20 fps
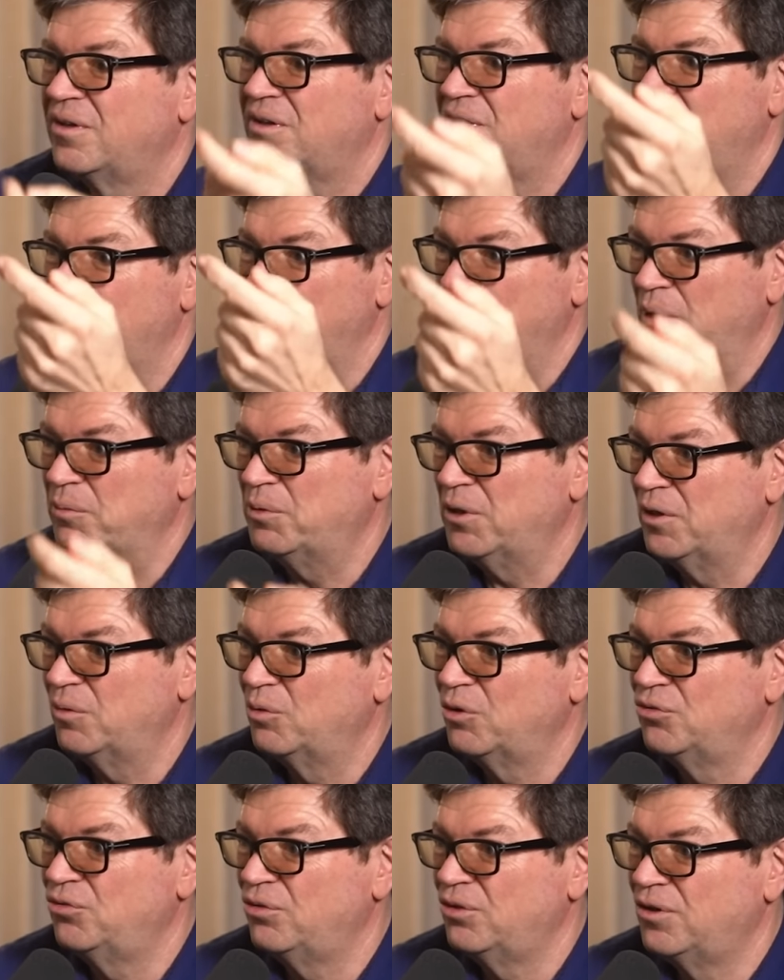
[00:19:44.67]
they might be
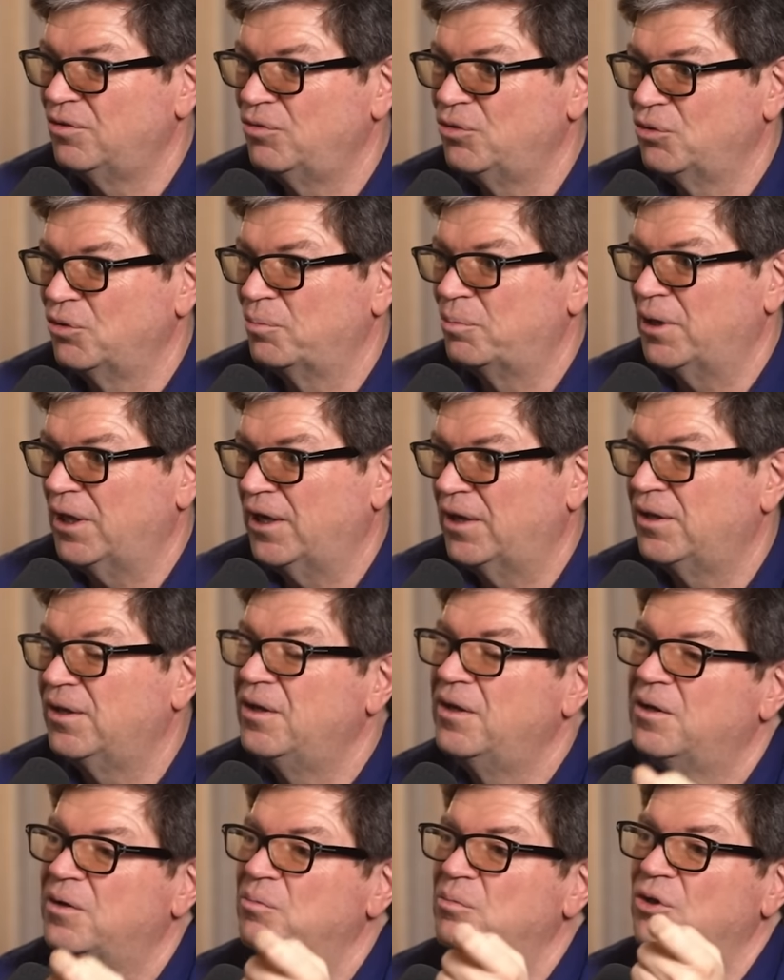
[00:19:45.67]
able to give you a plan,
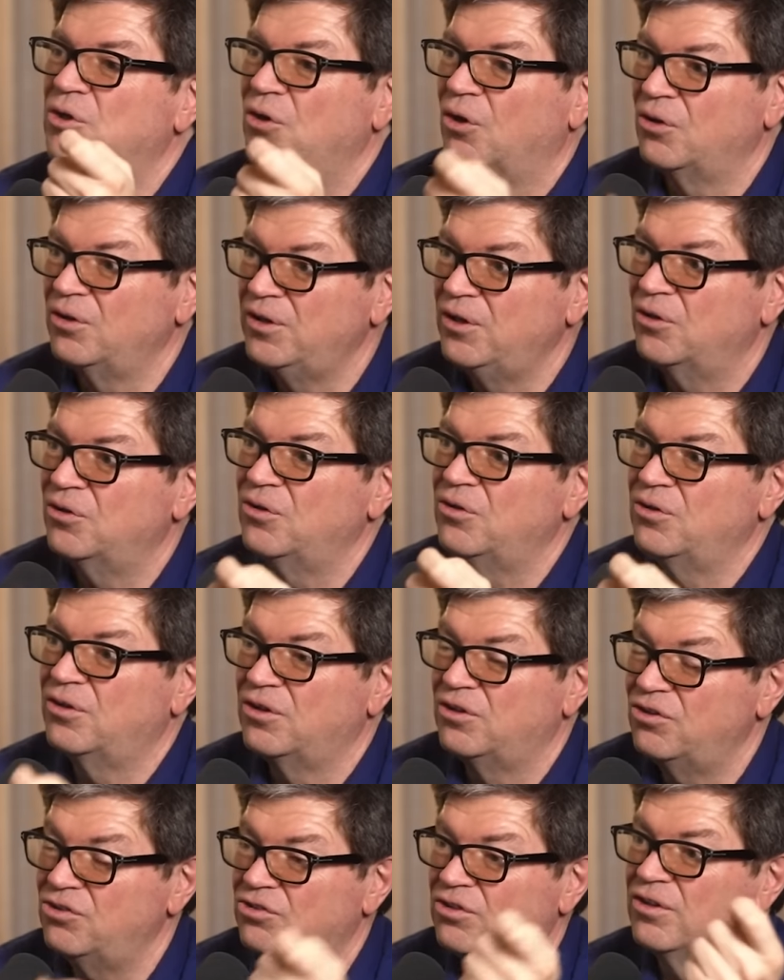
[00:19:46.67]
but only under the
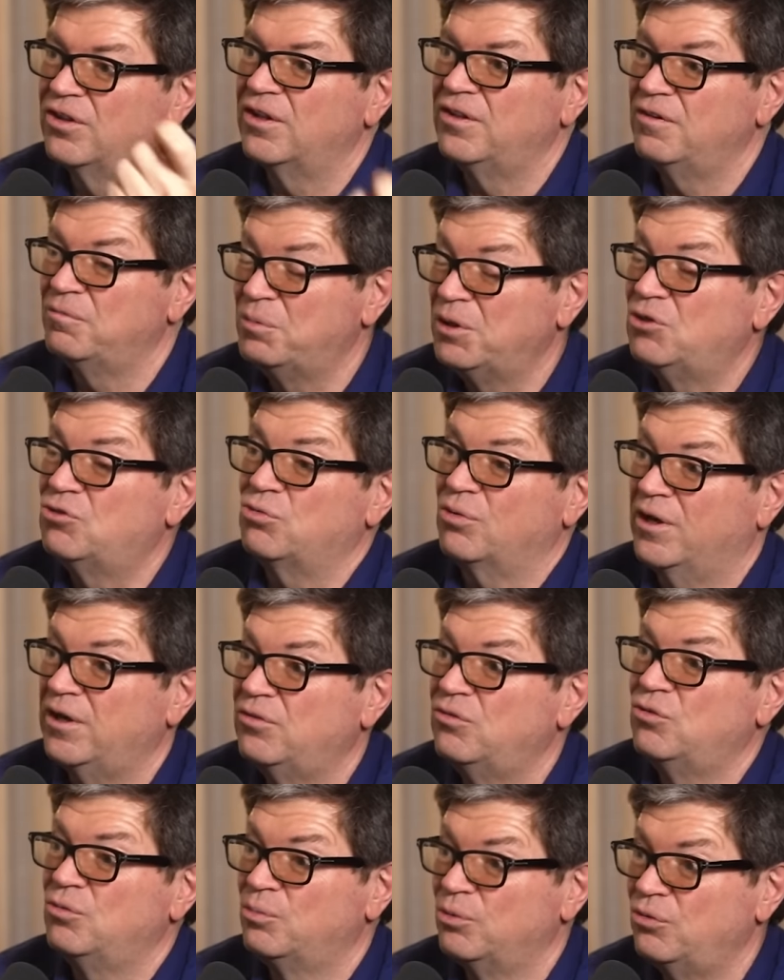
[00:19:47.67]
condition that they've been
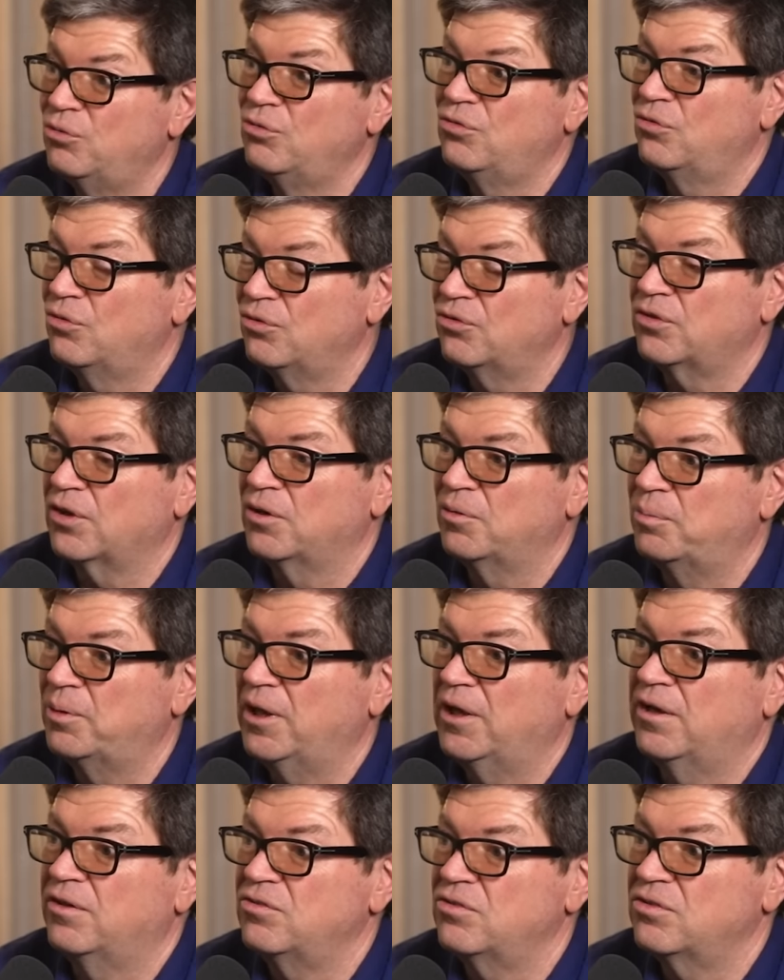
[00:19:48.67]
trained to produce those kind of
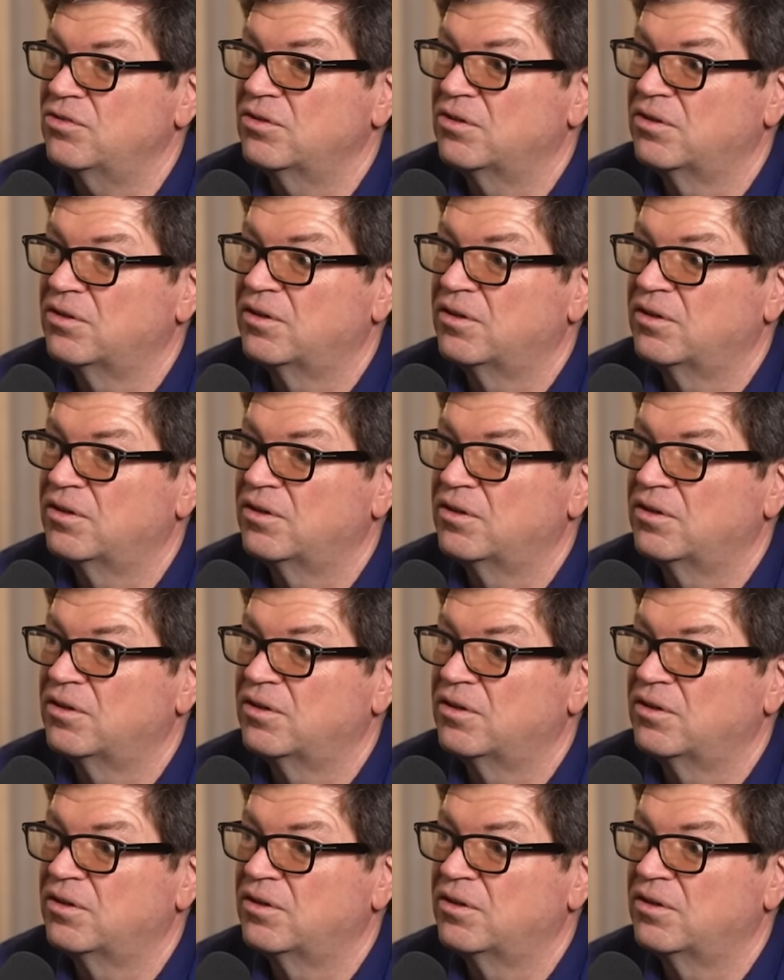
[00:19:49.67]
plans.